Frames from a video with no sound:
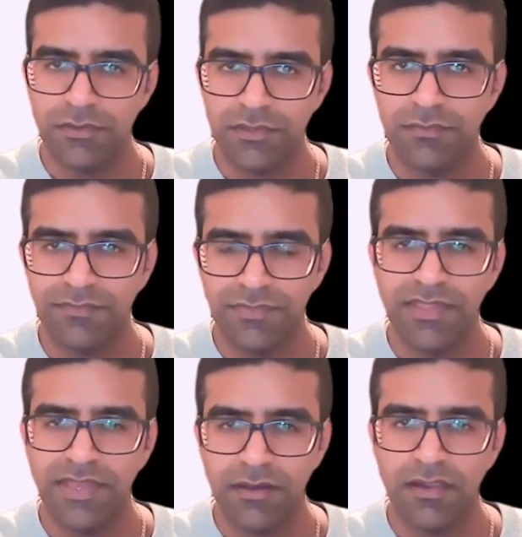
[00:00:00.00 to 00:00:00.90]
you,
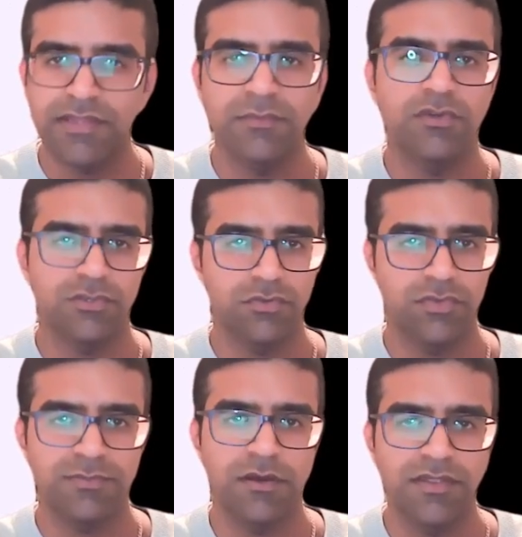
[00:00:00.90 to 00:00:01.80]
they are likely more to
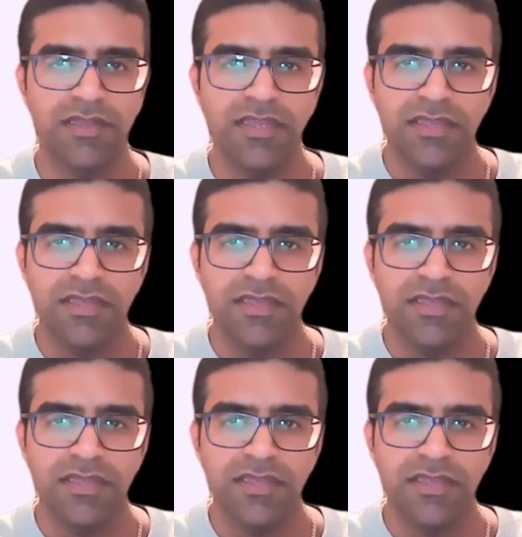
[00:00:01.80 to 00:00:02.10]
respond.